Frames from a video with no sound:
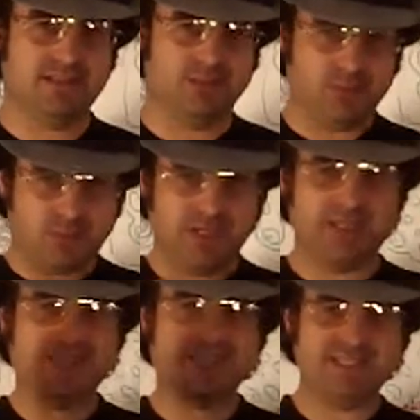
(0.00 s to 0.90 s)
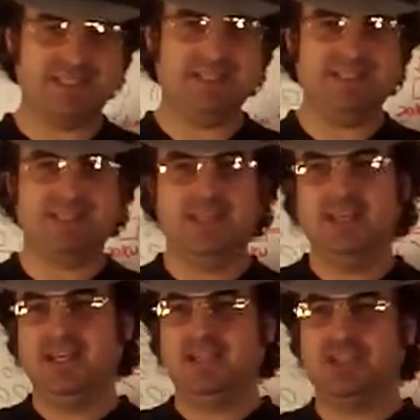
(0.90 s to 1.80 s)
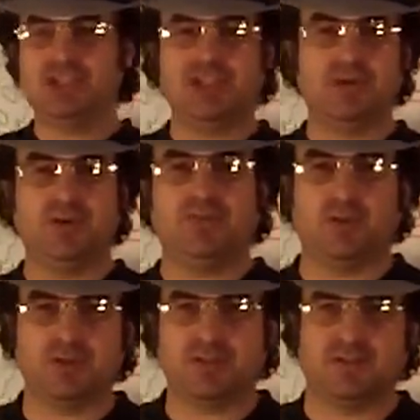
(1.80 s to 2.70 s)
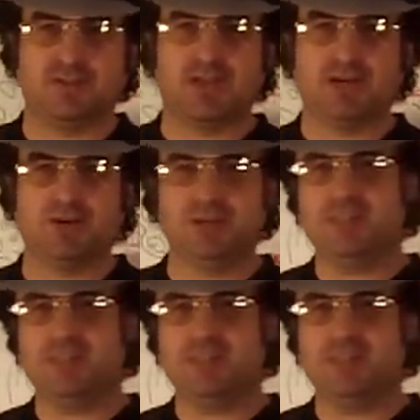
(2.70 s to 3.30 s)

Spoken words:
you know, when it exceeds the shearing forces of a black hole.